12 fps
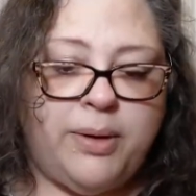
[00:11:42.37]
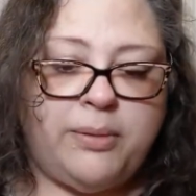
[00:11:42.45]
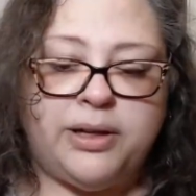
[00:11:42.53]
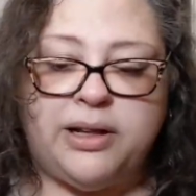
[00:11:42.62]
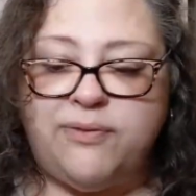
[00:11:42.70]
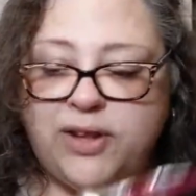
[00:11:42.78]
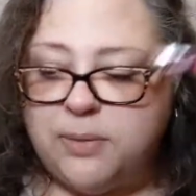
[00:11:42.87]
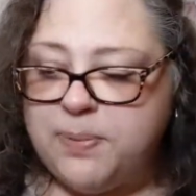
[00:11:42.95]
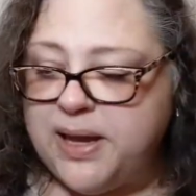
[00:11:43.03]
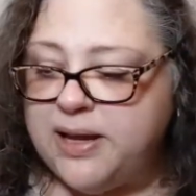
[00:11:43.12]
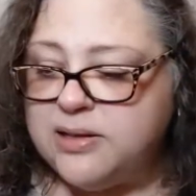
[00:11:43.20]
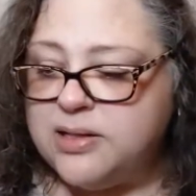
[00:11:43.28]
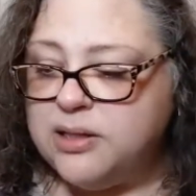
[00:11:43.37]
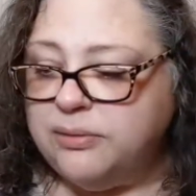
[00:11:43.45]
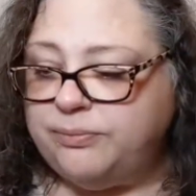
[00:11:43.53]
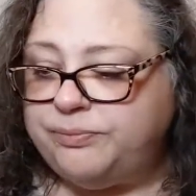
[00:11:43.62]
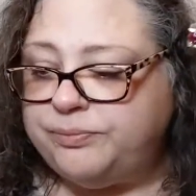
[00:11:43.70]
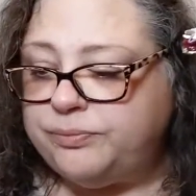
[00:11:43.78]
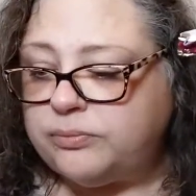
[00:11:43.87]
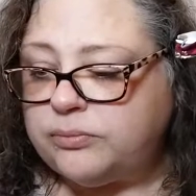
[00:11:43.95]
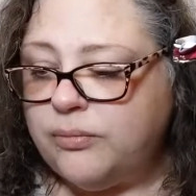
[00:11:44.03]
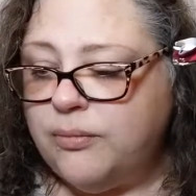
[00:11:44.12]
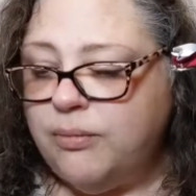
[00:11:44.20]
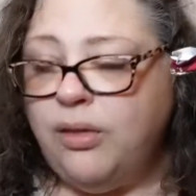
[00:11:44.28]
we were in the Philippines.
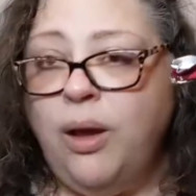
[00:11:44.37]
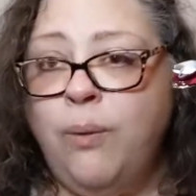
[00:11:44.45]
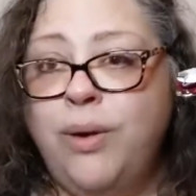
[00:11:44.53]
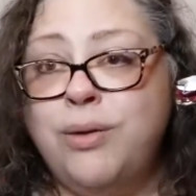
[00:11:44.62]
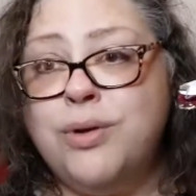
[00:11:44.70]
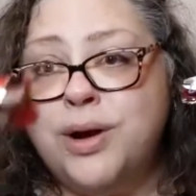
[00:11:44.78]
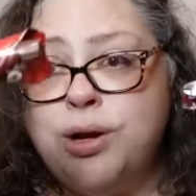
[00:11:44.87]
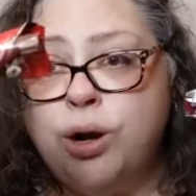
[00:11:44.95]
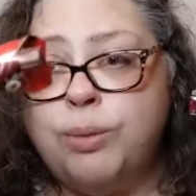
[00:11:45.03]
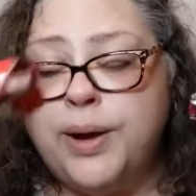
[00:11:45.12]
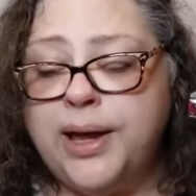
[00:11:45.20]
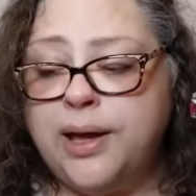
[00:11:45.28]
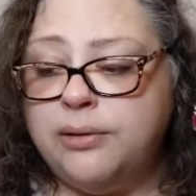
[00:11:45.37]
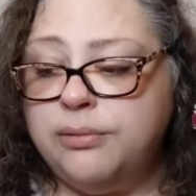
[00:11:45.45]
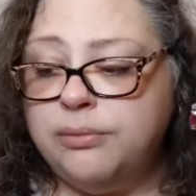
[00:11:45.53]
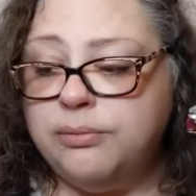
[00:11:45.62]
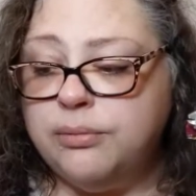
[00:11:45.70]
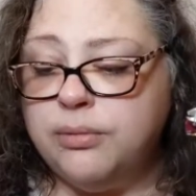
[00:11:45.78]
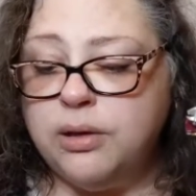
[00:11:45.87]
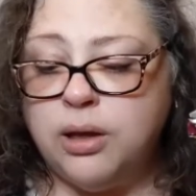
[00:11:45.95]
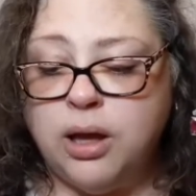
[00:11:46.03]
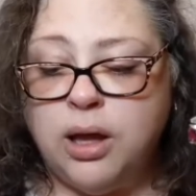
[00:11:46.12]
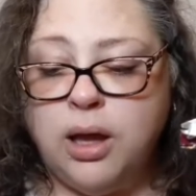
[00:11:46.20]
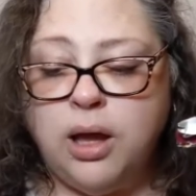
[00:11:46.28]
We were in Korea.
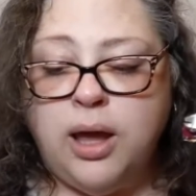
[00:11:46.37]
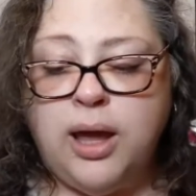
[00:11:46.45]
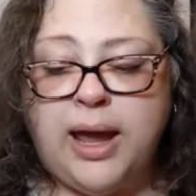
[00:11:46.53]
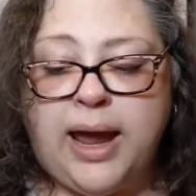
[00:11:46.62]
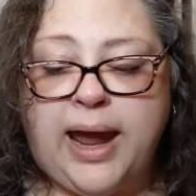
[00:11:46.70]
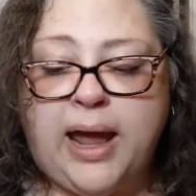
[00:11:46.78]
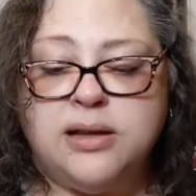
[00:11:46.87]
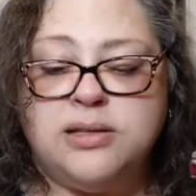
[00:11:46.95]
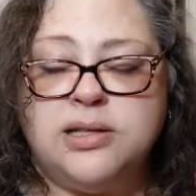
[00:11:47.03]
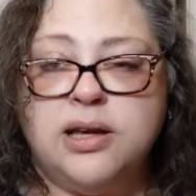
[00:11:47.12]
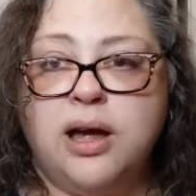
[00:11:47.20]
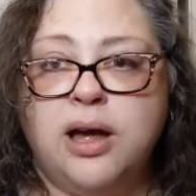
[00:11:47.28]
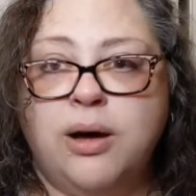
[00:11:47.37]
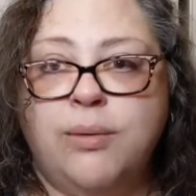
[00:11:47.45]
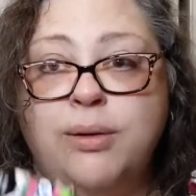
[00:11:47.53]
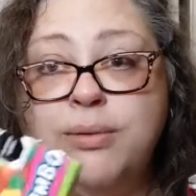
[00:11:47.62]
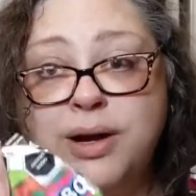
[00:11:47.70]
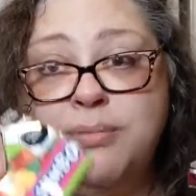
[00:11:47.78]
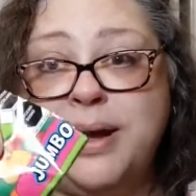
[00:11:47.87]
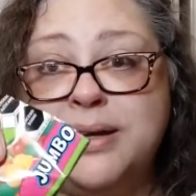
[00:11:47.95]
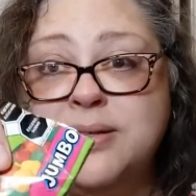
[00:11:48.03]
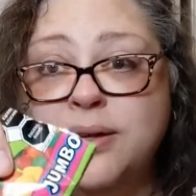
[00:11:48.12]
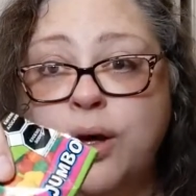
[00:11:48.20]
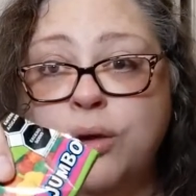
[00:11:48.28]
And we were in
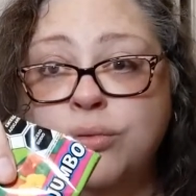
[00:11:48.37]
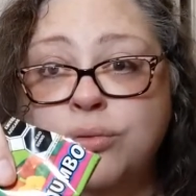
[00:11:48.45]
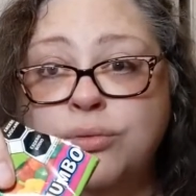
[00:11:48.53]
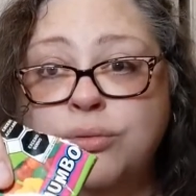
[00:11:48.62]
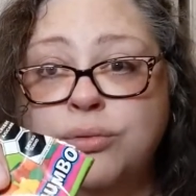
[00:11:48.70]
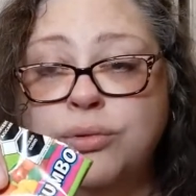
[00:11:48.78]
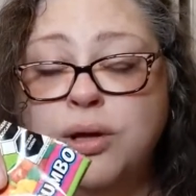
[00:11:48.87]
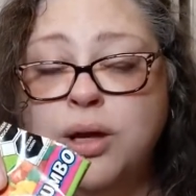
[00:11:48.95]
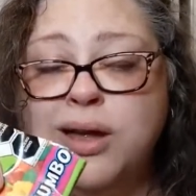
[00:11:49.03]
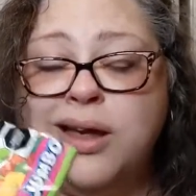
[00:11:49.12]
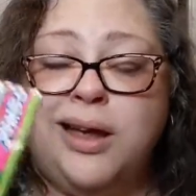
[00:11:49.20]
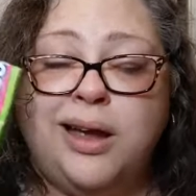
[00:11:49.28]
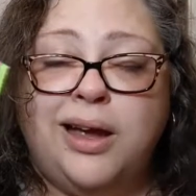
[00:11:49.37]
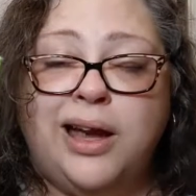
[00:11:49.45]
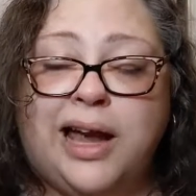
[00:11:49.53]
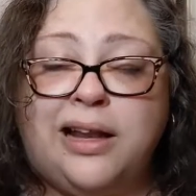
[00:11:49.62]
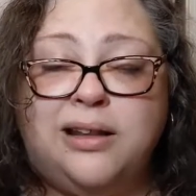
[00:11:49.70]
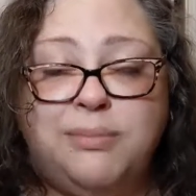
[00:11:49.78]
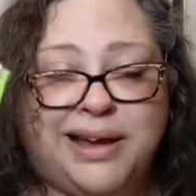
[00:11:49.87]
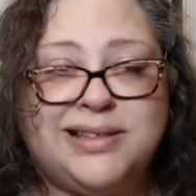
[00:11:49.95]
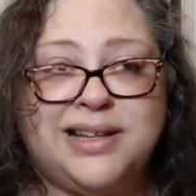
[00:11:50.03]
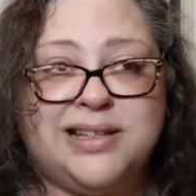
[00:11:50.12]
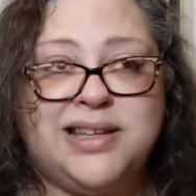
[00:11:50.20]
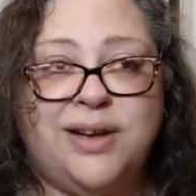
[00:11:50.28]
Mexico. And the
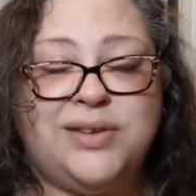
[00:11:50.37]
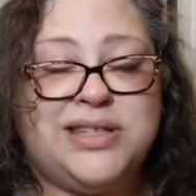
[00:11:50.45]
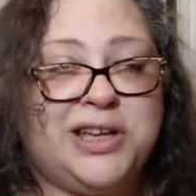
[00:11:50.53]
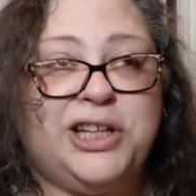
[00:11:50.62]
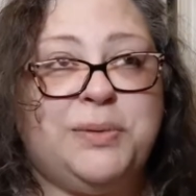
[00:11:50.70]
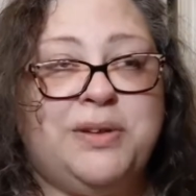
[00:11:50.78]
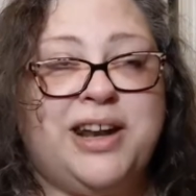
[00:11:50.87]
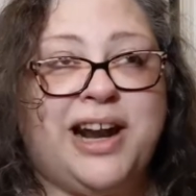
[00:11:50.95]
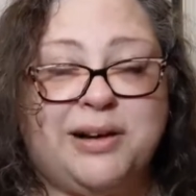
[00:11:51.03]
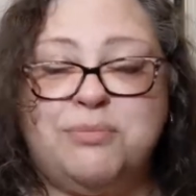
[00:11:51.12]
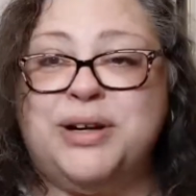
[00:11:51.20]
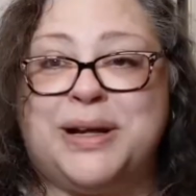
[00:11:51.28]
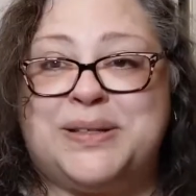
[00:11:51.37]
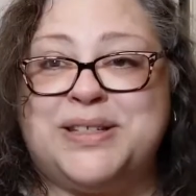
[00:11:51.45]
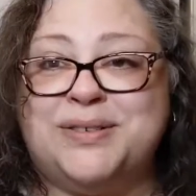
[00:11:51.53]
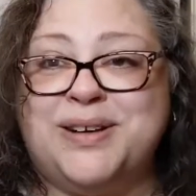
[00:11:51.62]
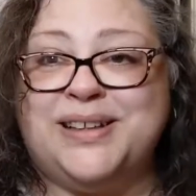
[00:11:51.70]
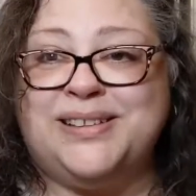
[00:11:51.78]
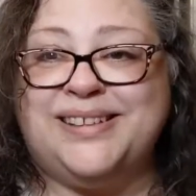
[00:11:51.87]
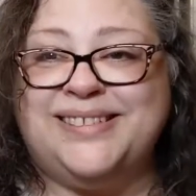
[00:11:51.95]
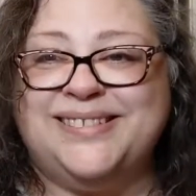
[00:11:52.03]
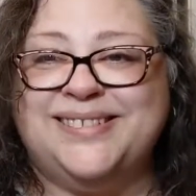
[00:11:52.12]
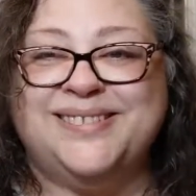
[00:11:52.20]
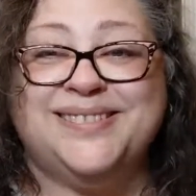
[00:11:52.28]
Mexican stuff is the only one that I can pronounce correctly.
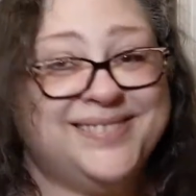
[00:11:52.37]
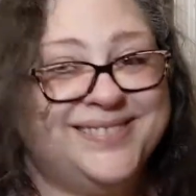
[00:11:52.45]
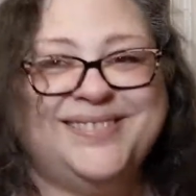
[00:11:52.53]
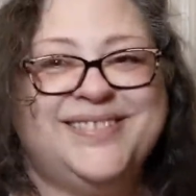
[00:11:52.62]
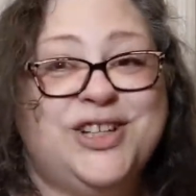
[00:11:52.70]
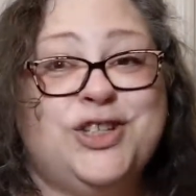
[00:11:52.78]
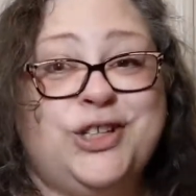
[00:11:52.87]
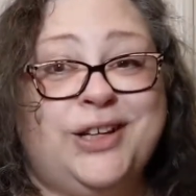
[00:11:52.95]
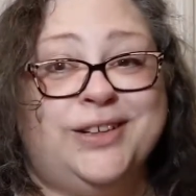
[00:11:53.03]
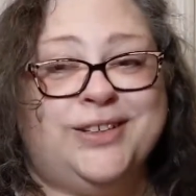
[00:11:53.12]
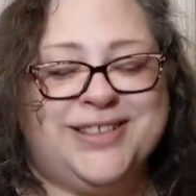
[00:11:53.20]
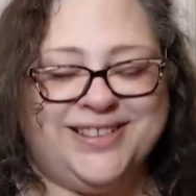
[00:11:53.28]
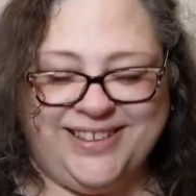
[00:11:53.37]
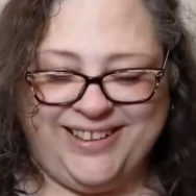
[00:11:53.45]
Cheers.